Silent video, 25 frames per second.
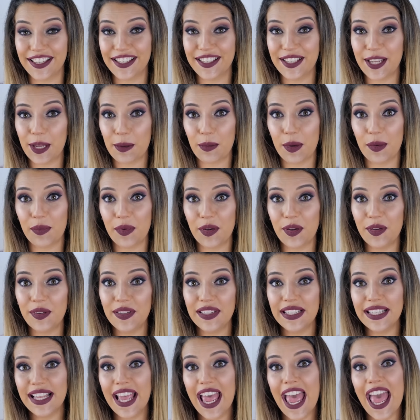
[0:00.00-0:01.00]

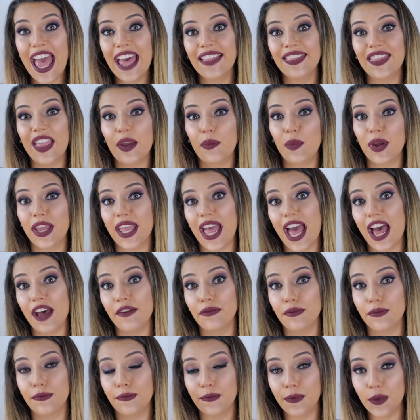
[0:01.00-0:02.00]
consumables. Then we
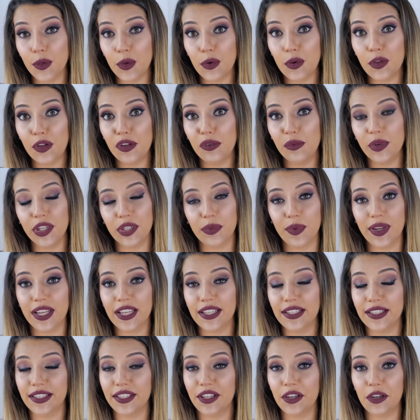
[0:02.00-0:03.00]
have fuel, which we
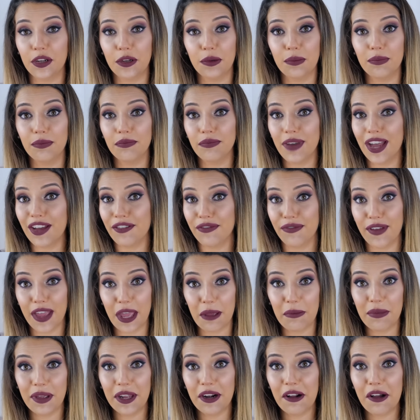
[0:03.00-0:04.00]
consume a
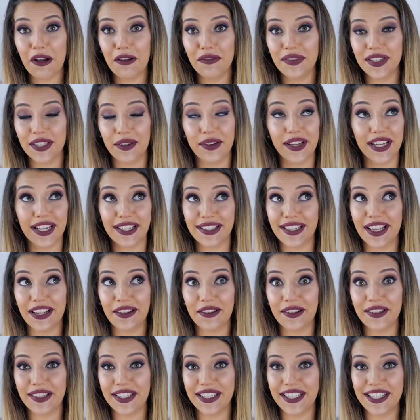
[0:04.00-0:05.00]
fair bit of, so I guess
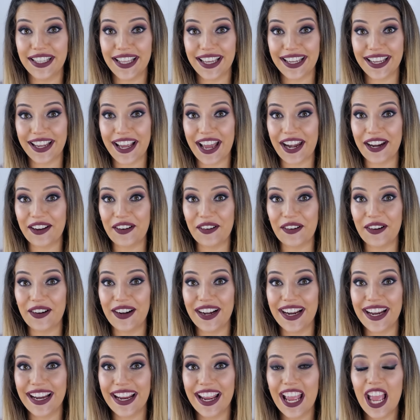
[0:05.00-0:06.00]
that goes into that
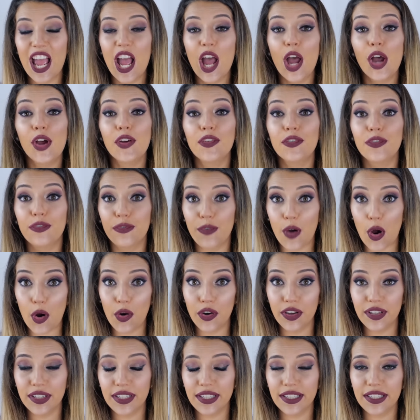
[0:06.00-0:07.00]
category.
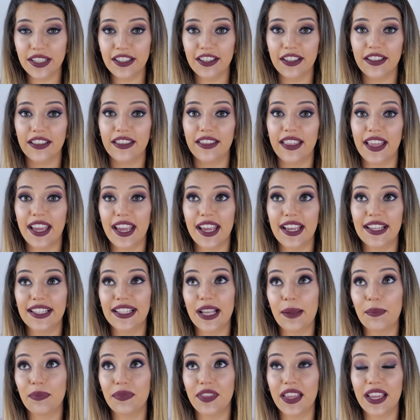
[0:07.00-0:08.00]
Phones, they're
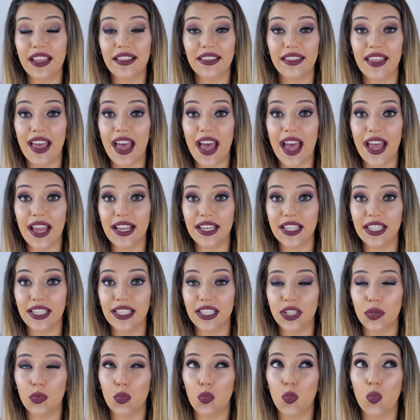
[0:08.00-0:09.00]
something
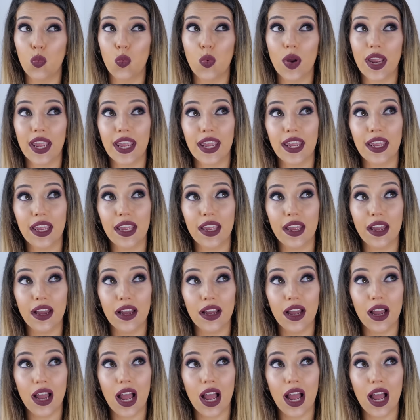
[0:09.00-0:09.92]
that we